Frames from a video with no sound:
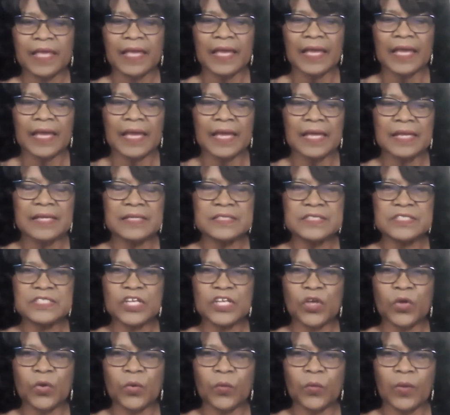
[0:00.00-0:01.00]
And
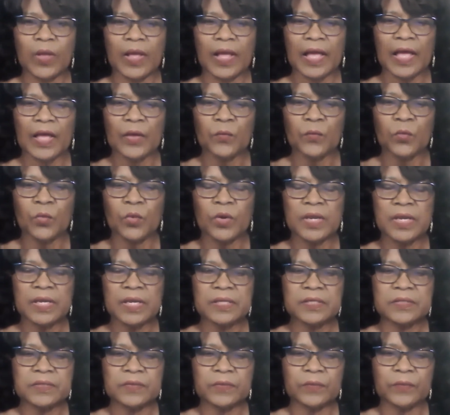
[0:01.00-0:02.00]
so I
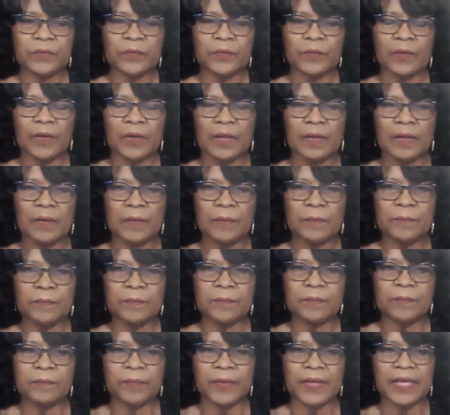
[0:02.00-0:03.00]
wanted to
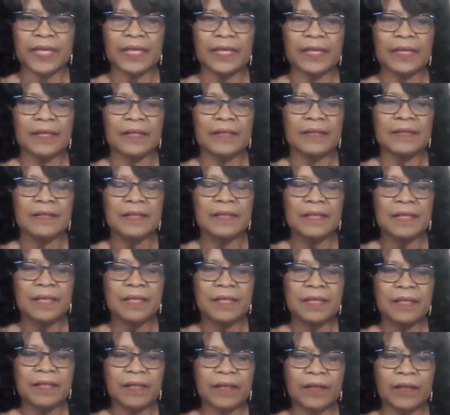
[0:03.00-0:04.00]
be
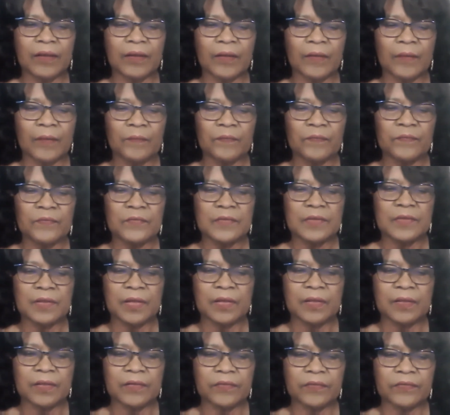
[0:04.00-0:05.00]

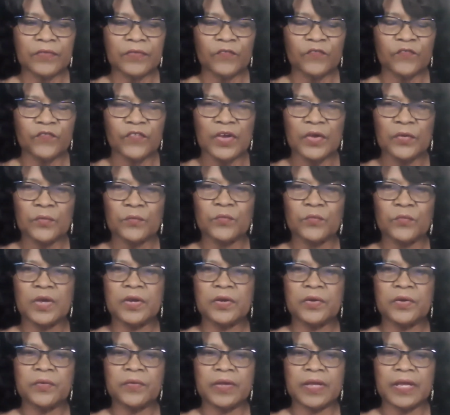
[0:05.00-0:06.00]
the front
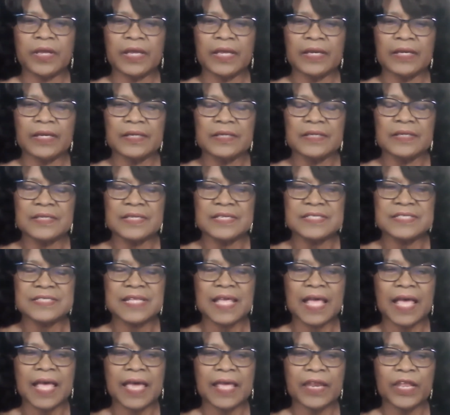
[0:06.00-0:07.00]
runner in
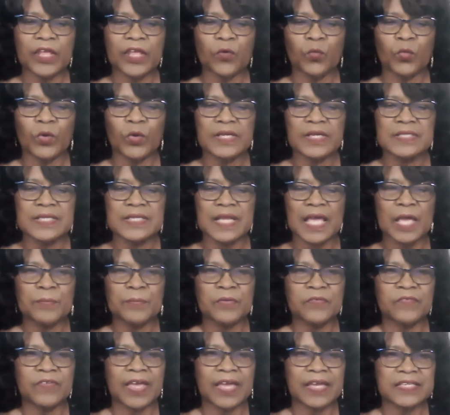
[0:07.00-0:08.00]
deciding what
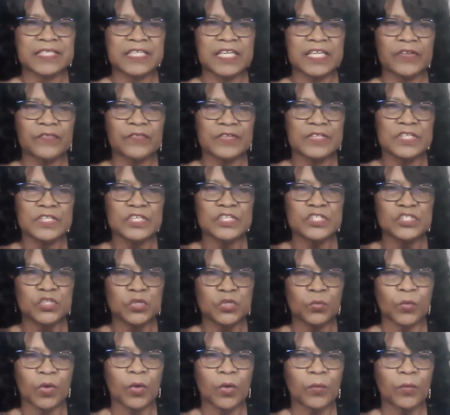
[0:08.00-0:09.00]
type of
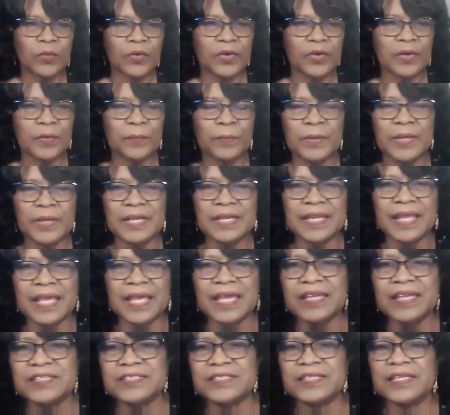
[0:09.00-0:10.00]
activities you all were going to be
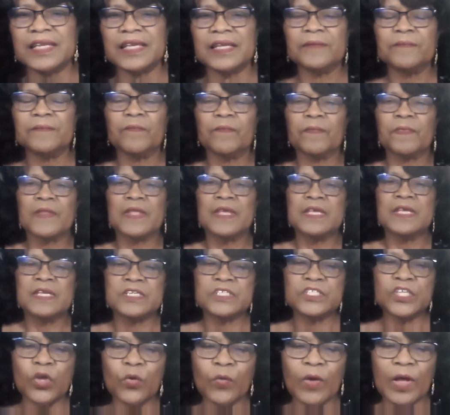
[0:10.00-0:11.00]
engaged in.
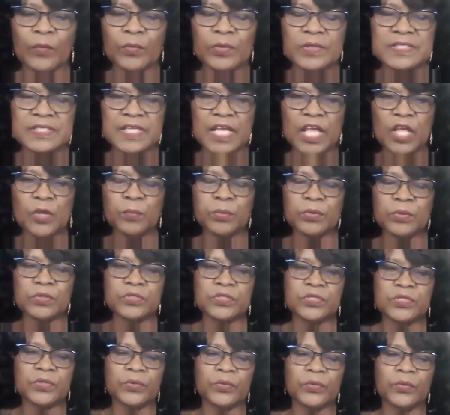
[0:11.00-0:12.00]
So I was
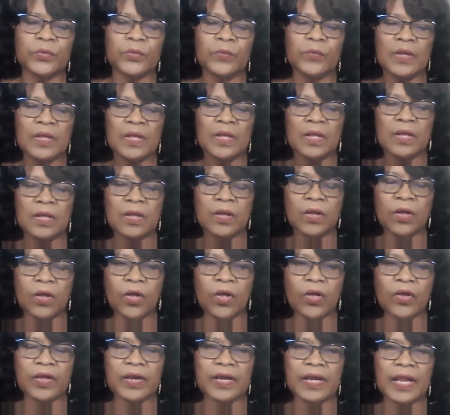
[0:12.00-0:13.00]
able to
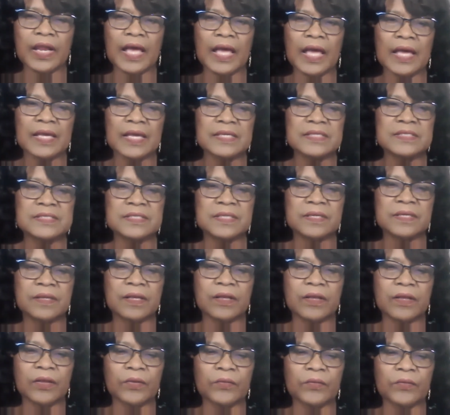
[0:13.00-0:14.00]
organize
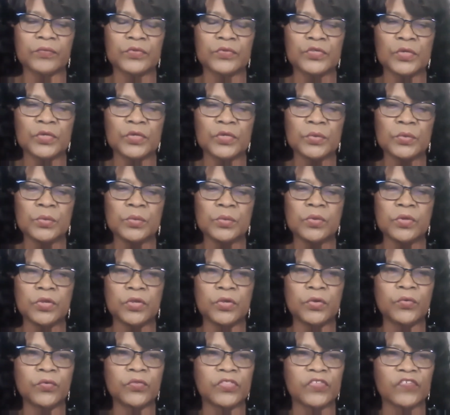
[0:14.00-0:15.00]
2
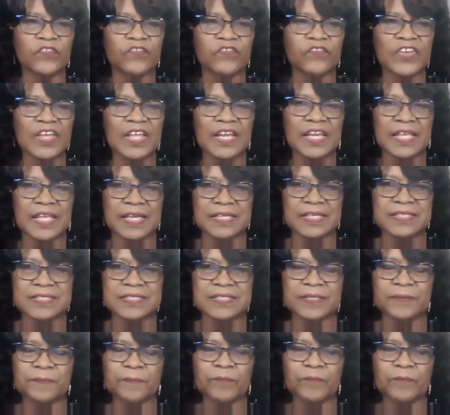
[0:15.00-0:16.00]
youth affiliates.